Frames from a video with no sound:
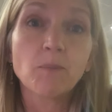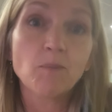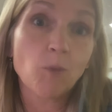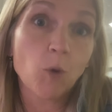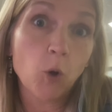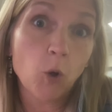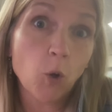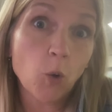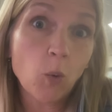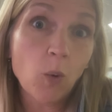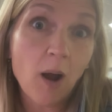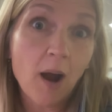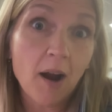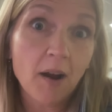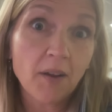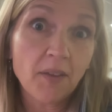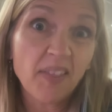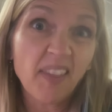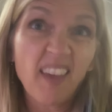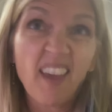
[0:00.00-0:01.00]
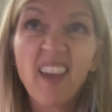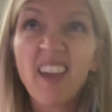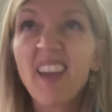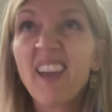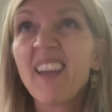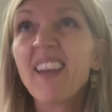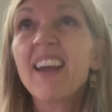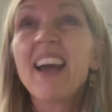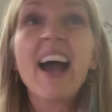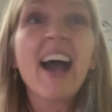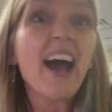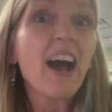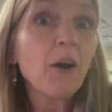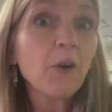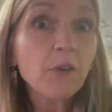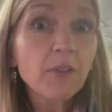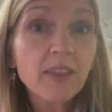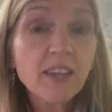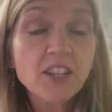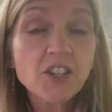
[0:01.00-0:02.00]
Who are they? How
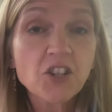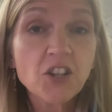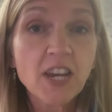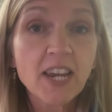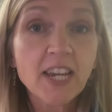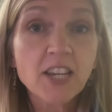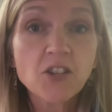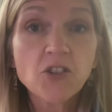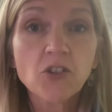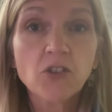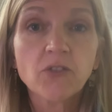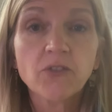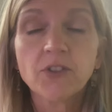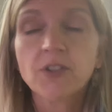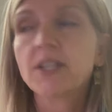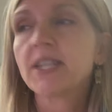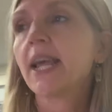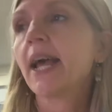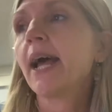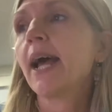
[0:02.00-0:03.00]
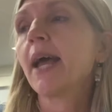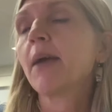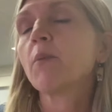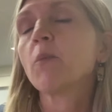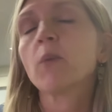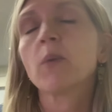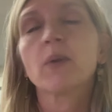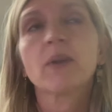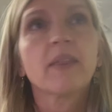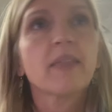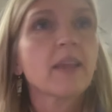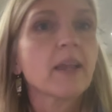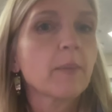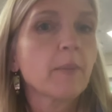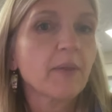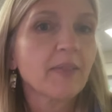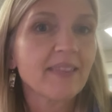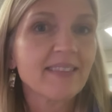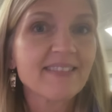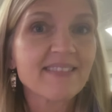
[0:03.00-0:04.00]
they change over time? We want to think
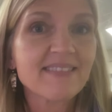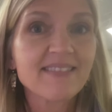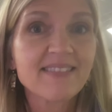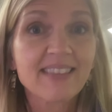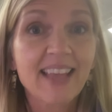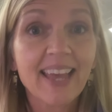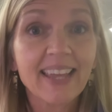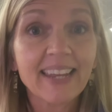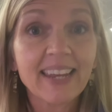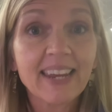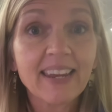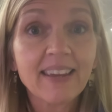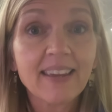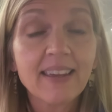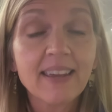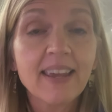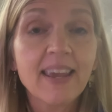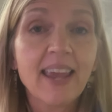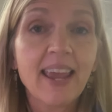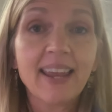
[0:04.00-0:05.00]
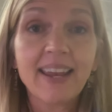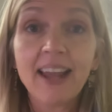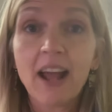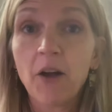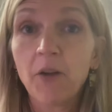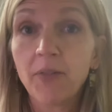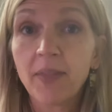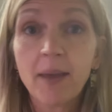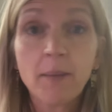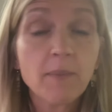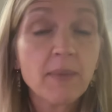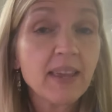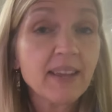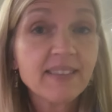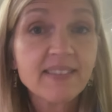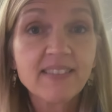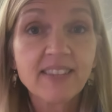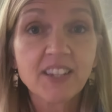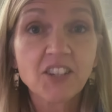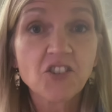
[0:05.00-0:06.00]
about the setting and how that makes
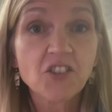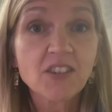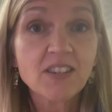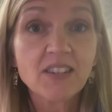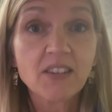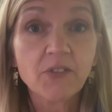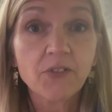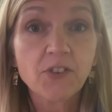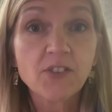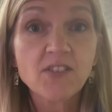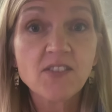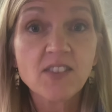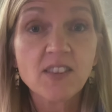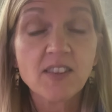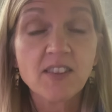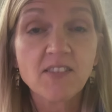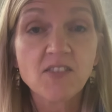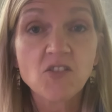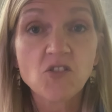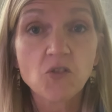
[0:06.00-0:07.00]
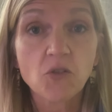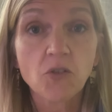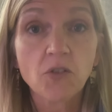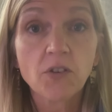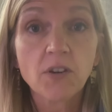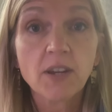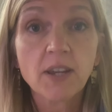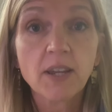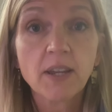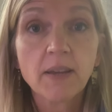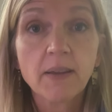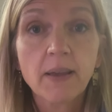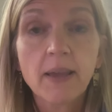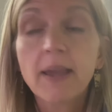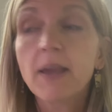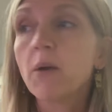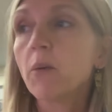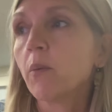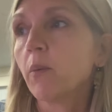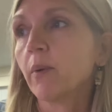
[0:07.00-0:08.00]
such a difference in the story.
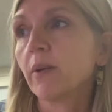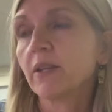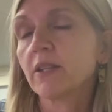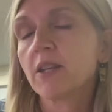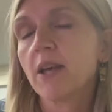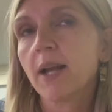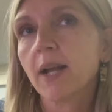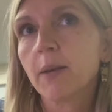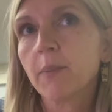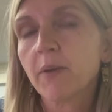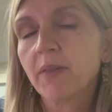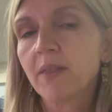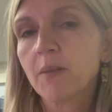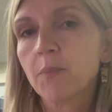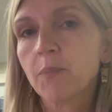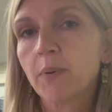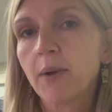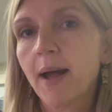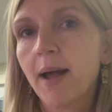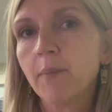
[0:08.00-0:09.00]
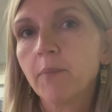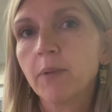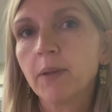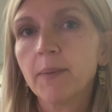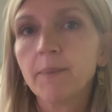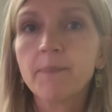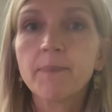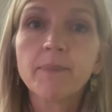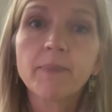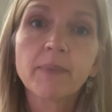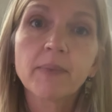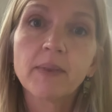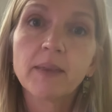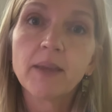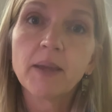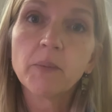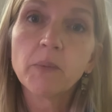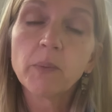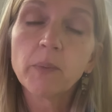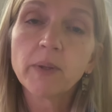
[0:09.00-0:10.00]
We want to talk about the problem,
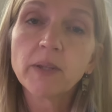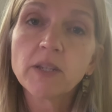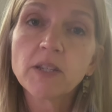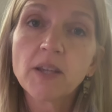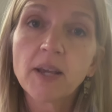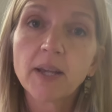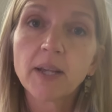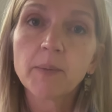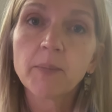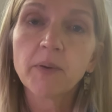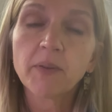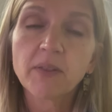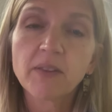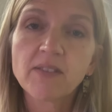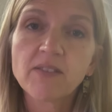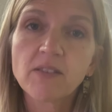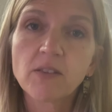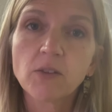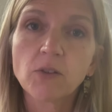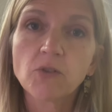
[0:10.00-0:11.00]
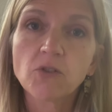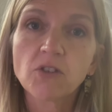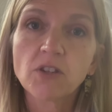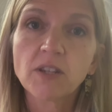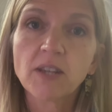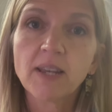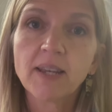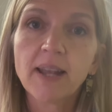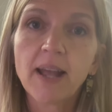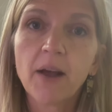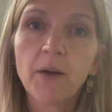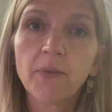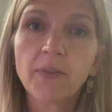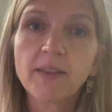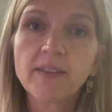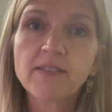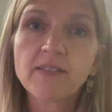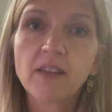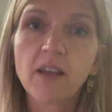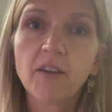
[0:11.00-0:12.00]
and we want to talk about the solution and how they
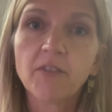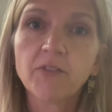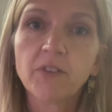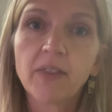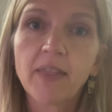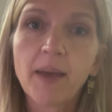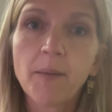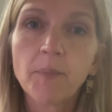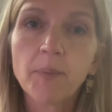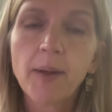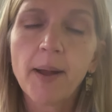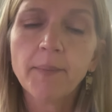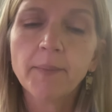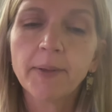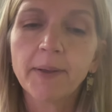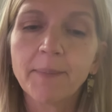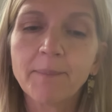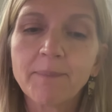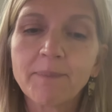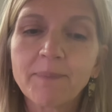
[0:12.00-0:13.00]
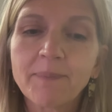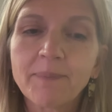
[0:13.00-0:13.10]
solved that problem.